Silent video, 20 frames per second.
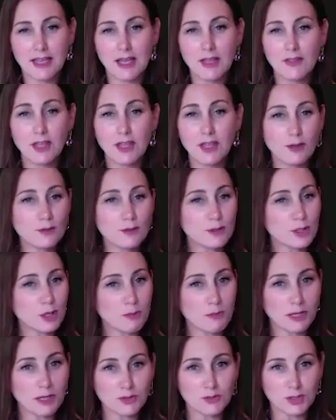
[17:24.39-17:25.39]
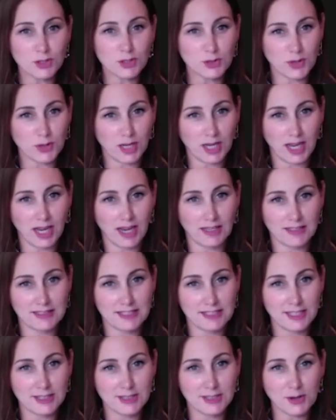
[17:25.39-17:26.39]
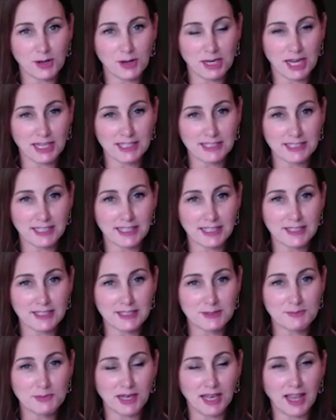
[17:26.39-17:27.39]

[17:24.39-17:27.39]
Thank you so much for joining CSO Connected. It's been